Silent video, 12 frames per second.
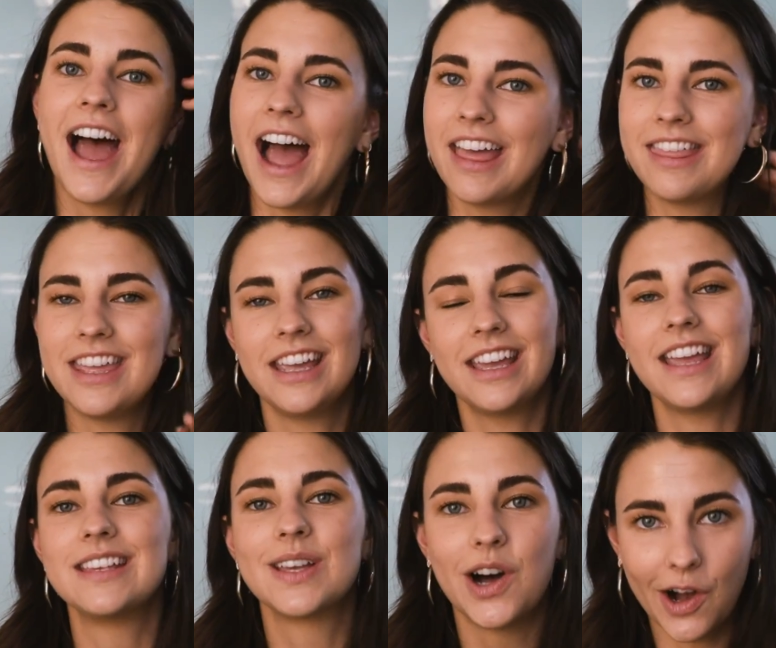I think
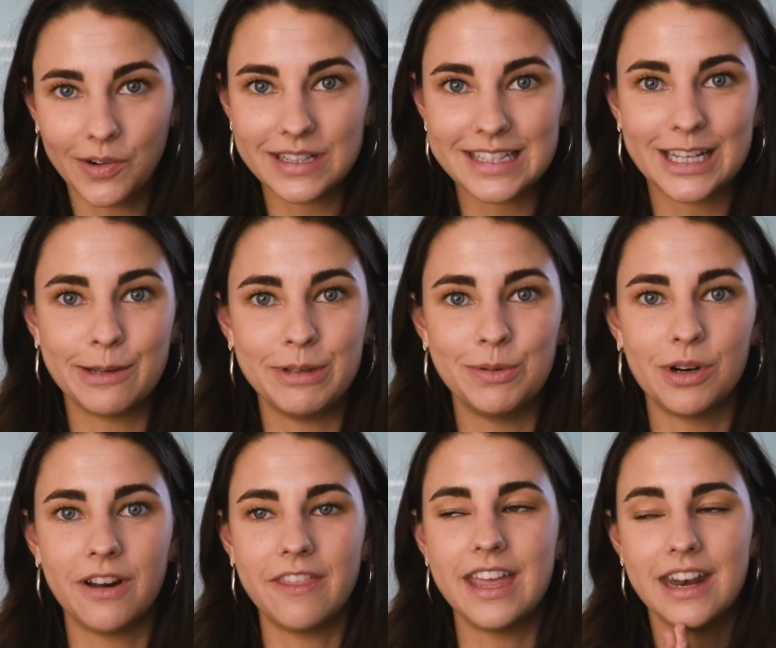is always gonna be
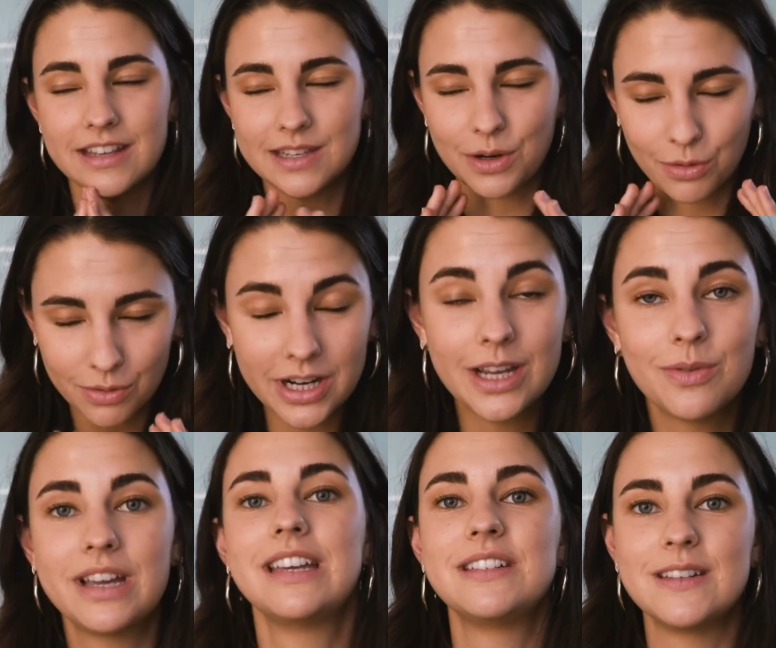worth it and is a great
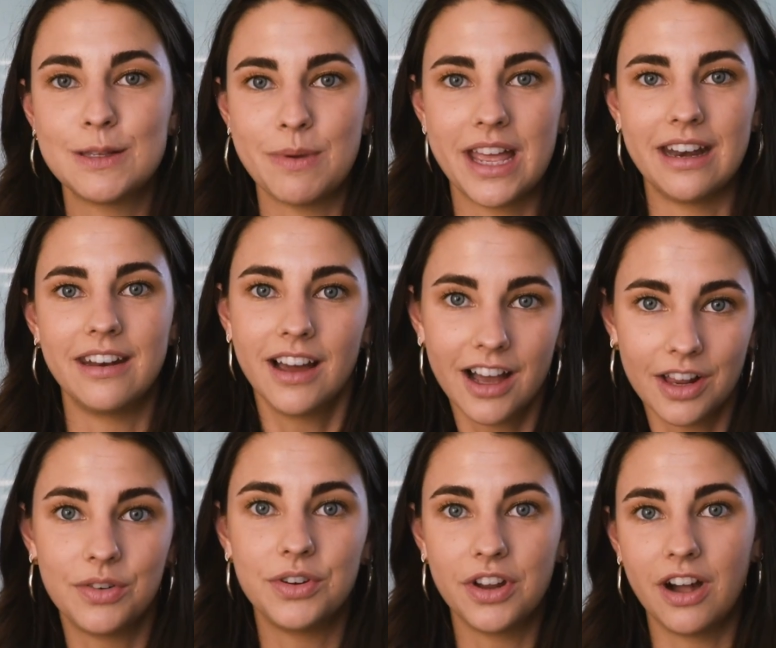way to spend
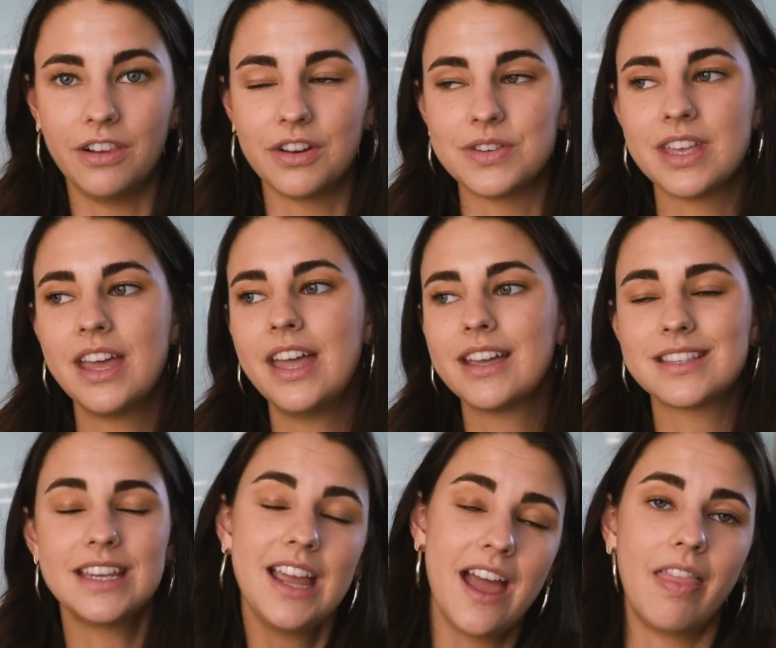$100.
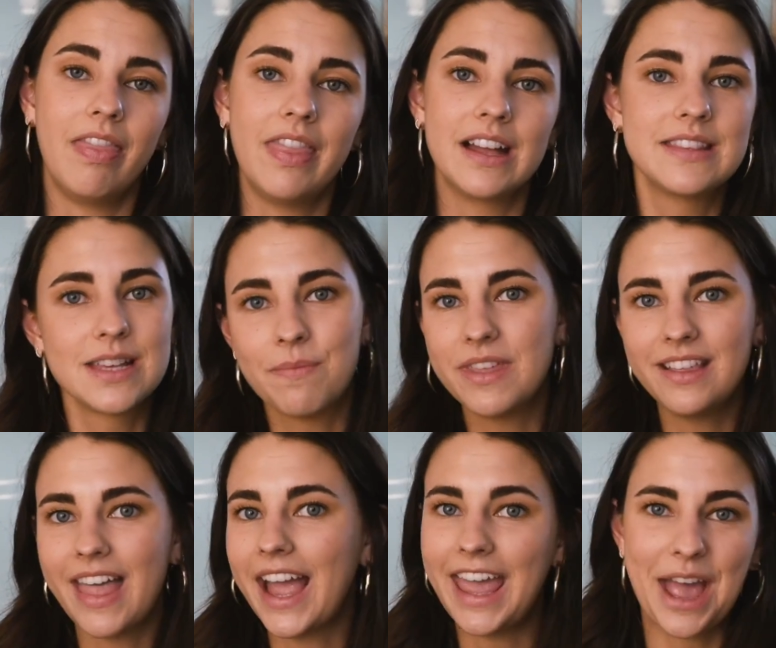Because again, that's
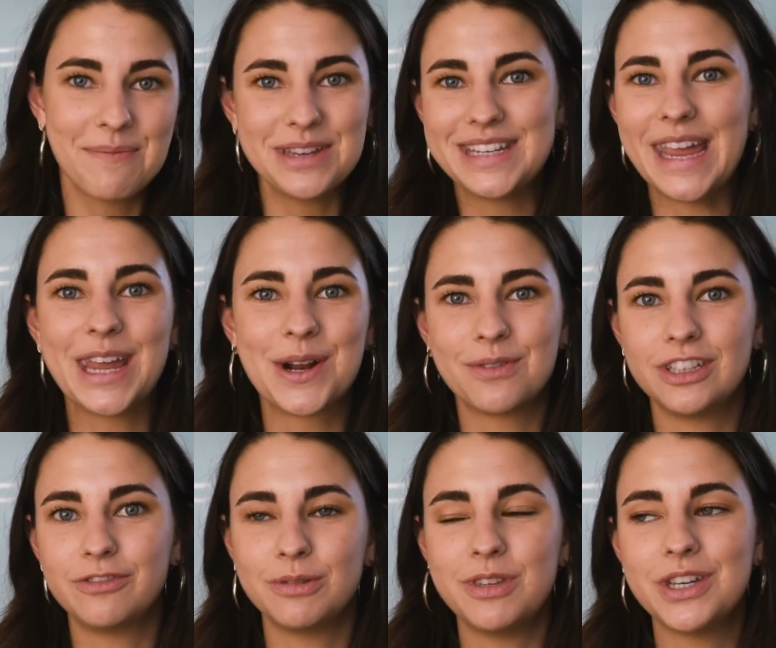something that can't be taken away
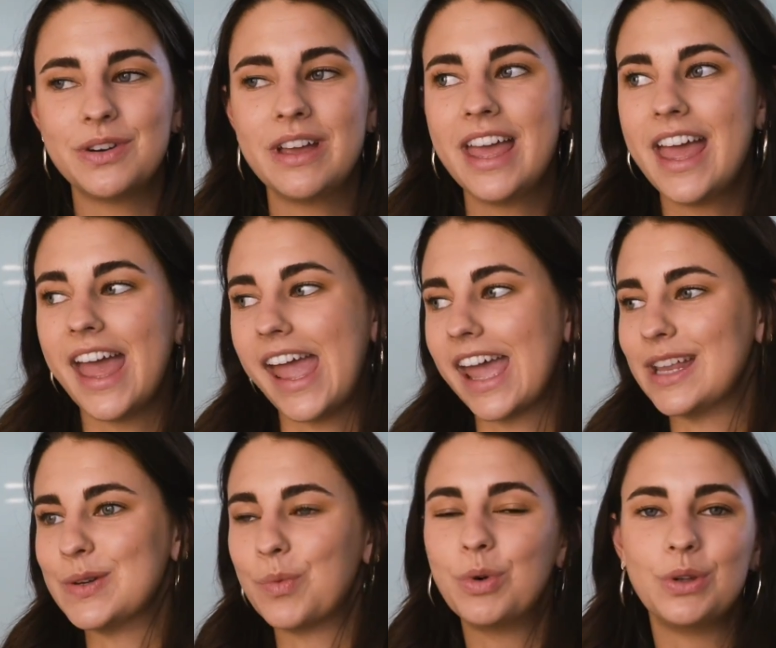from you
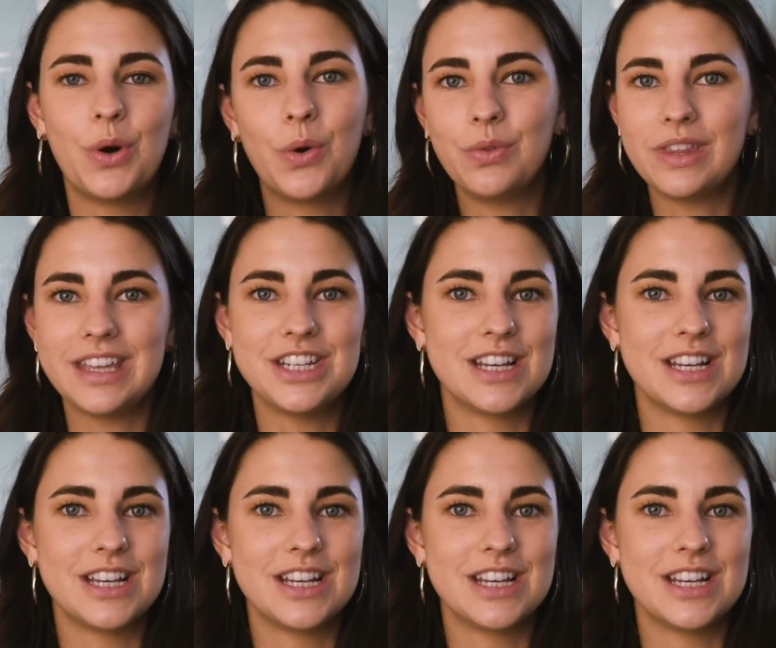and will only